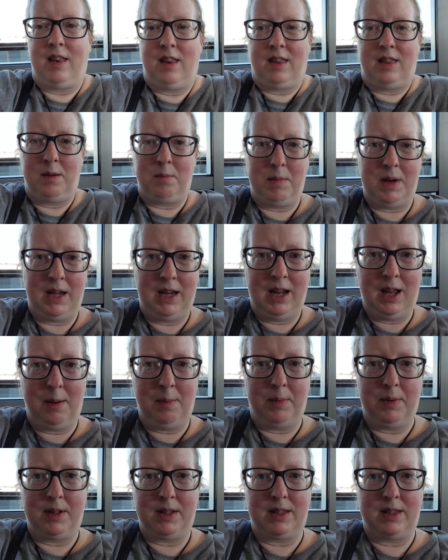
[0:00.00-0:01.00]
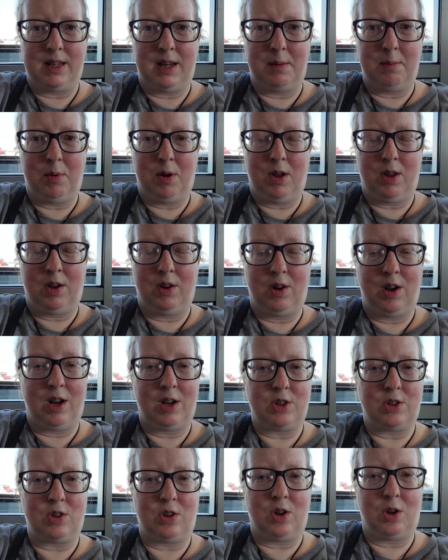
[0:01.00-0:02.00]
The Minneapolis Saint Paul
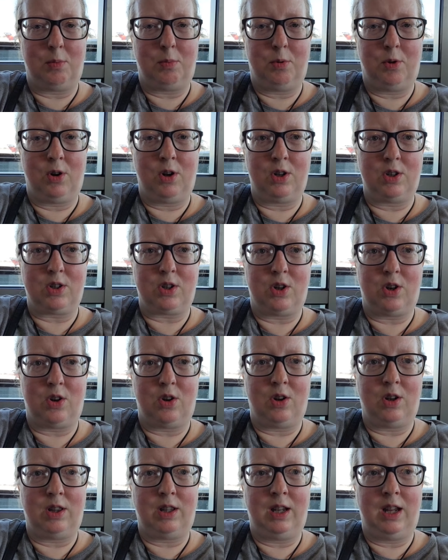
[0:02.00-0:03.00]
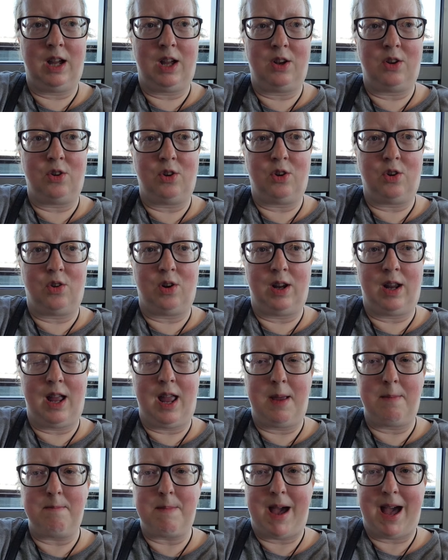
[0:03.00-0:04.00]
International Airport is currently undergoing
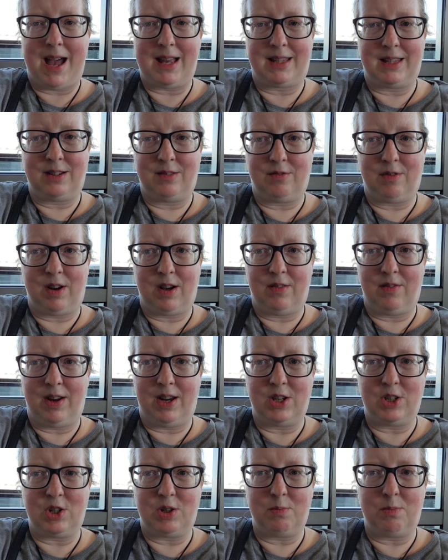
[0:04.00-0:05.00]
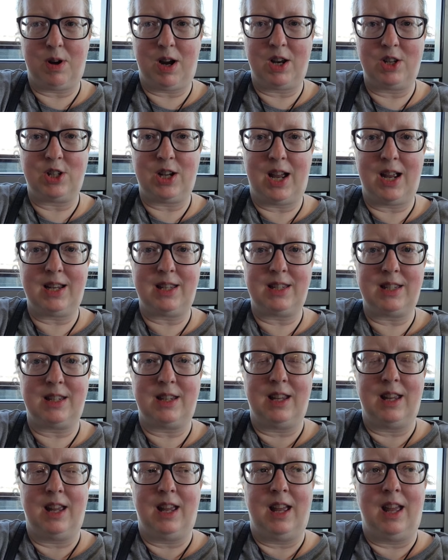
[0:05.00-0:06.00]
a massive renovation project
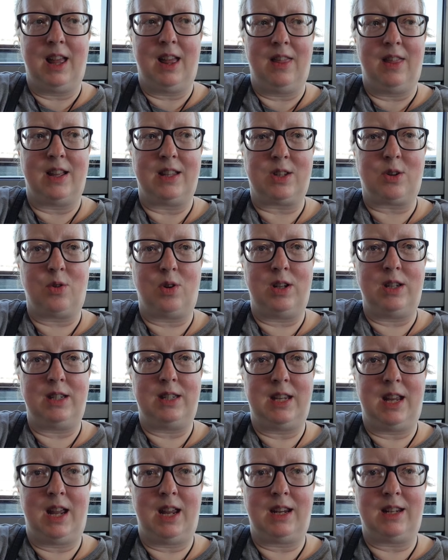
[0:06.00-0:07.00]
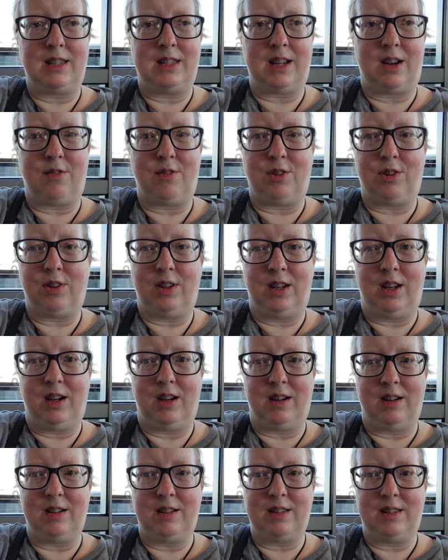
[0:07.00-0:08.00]
that's going to take several
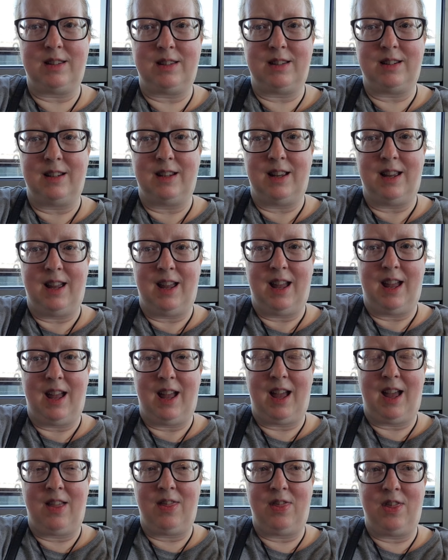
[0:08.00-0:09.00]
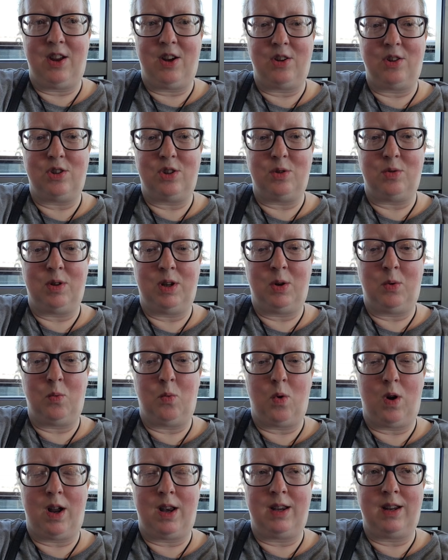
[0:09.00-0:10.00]
years, and they're doing
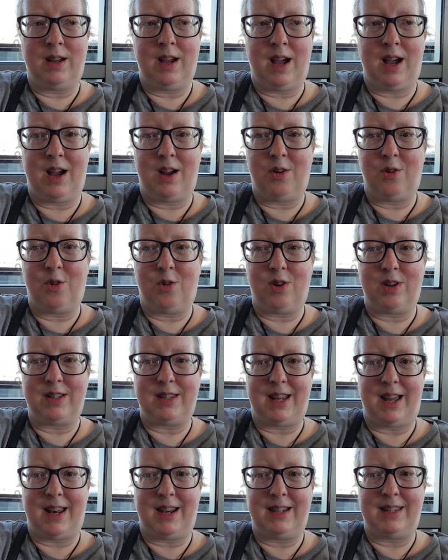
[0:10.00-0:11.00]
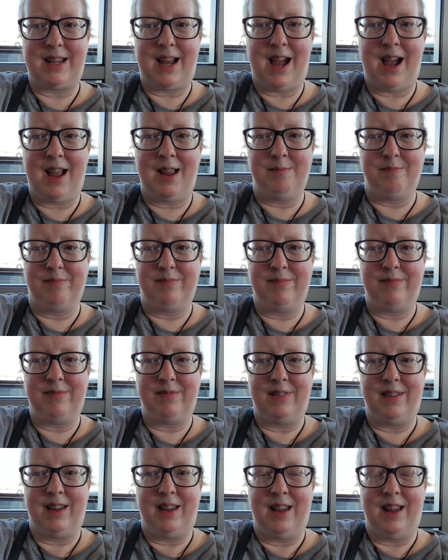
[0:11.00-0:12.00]
one concourse at a time.
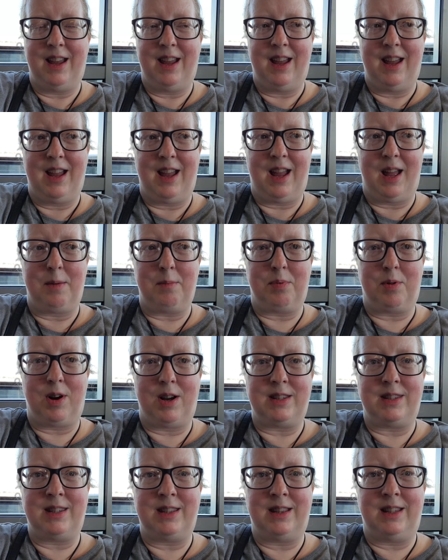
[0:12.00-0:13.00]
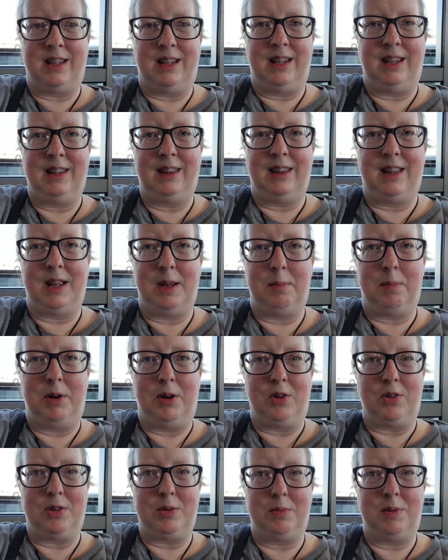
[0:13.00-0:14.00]
And presently they
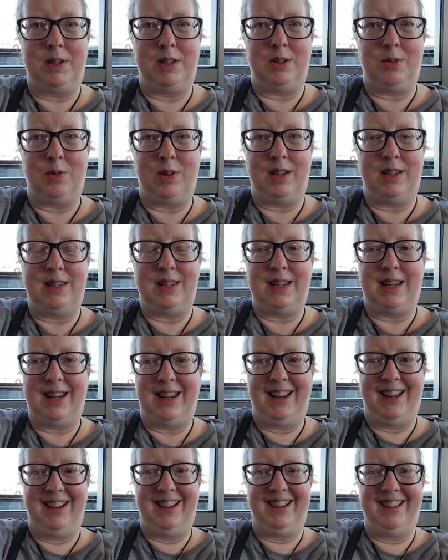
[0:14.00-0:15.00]
appear to be doing D.